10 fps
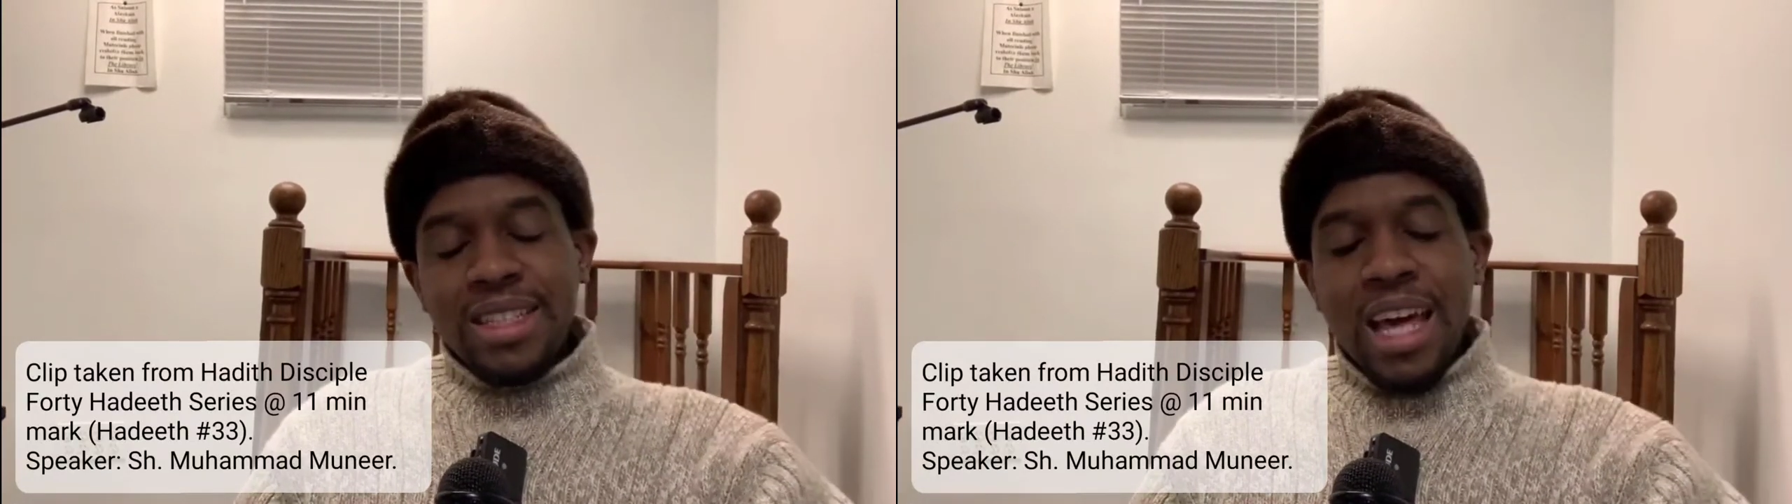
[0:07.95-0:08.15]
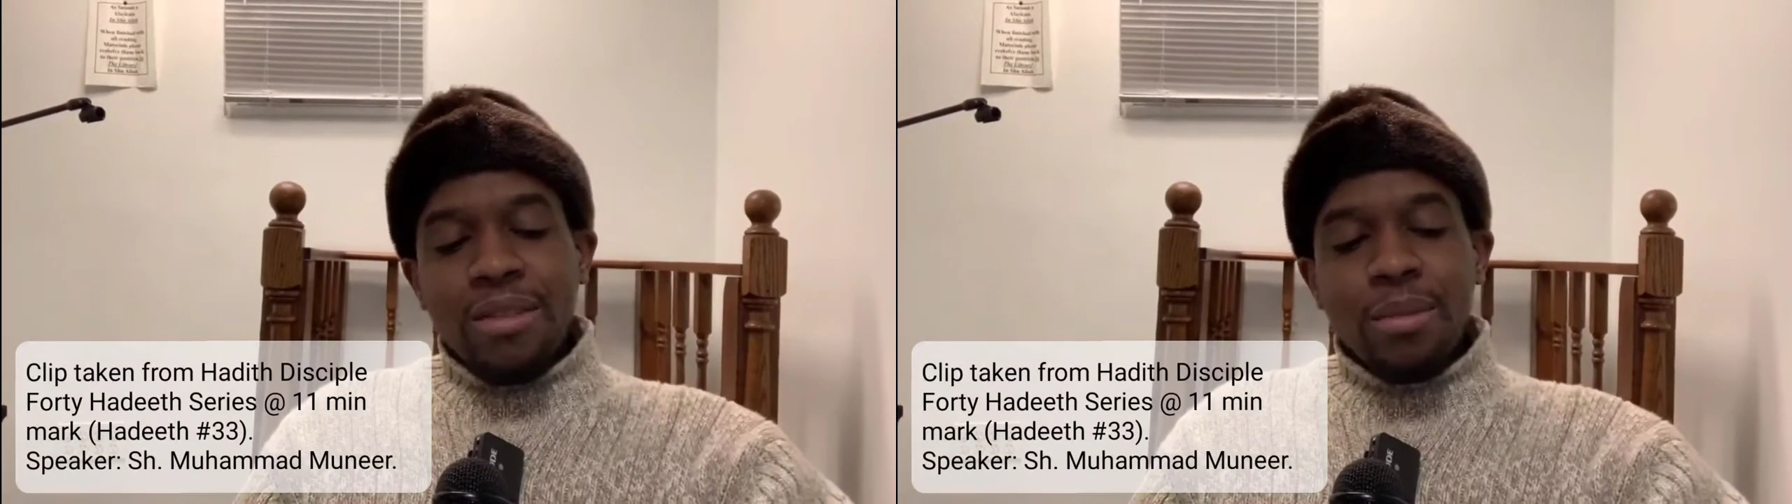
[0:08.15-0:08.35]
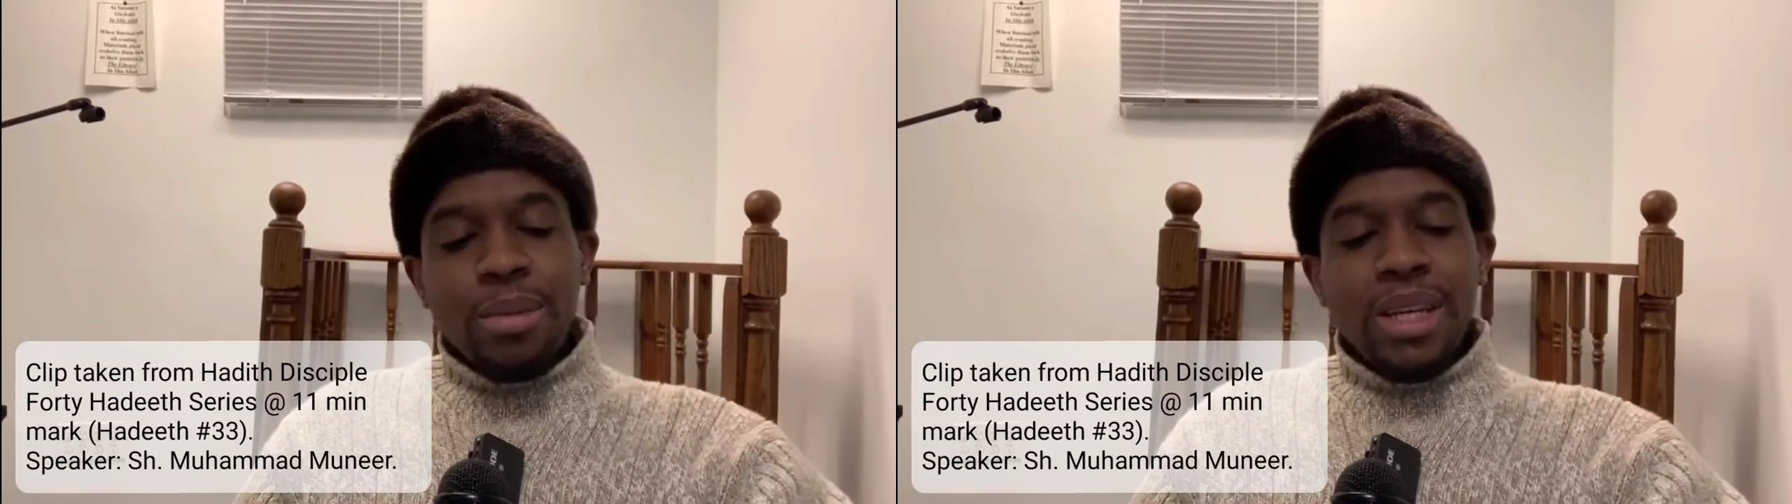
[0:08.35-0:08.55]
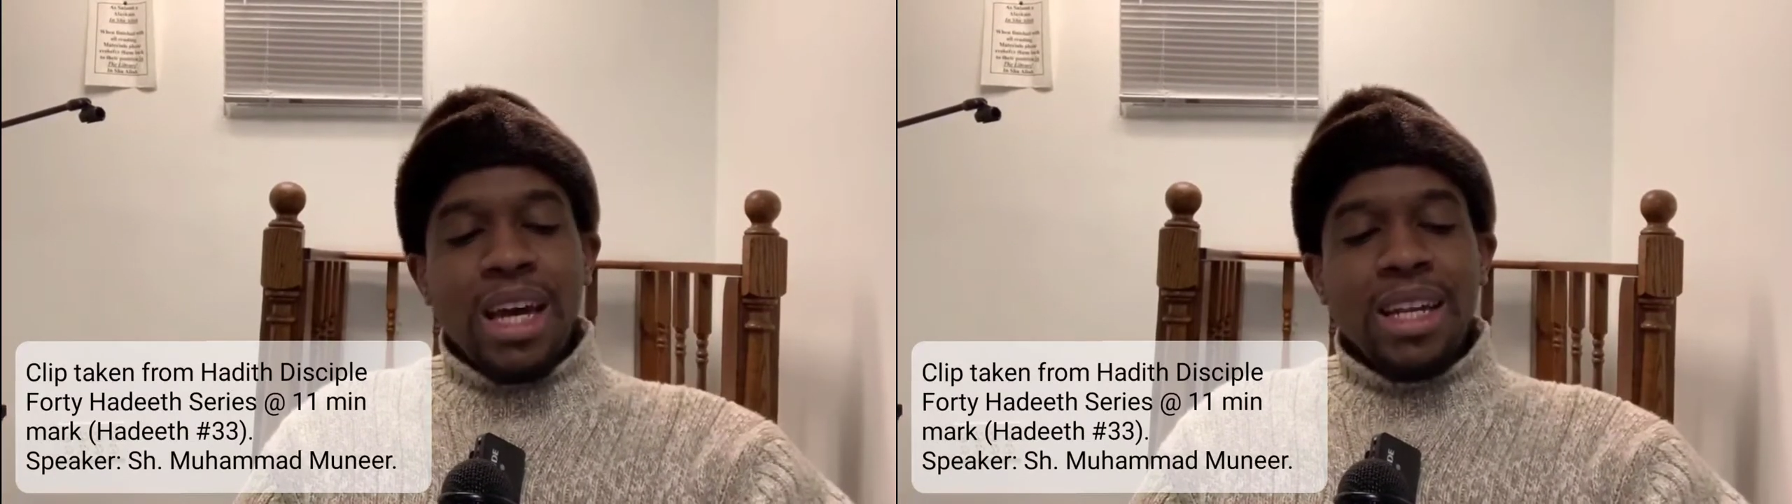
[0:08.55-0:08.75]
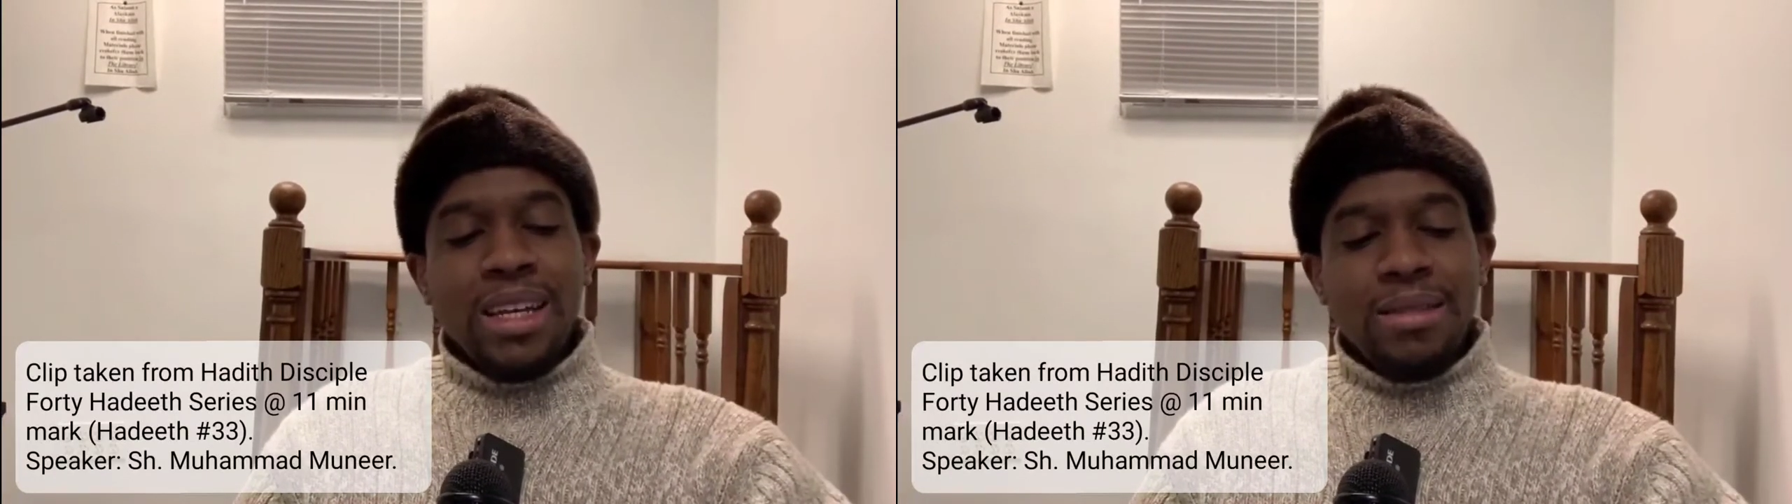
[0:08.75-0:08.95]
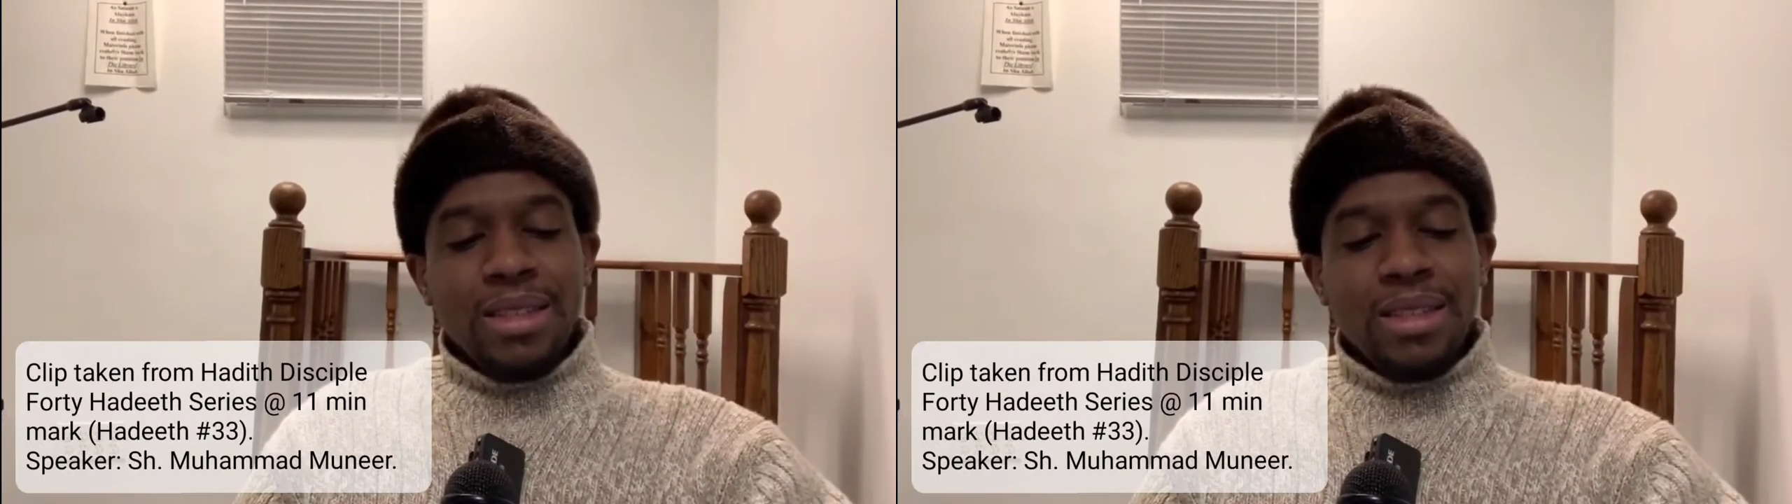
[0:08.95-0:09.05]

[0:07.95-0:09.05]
not a,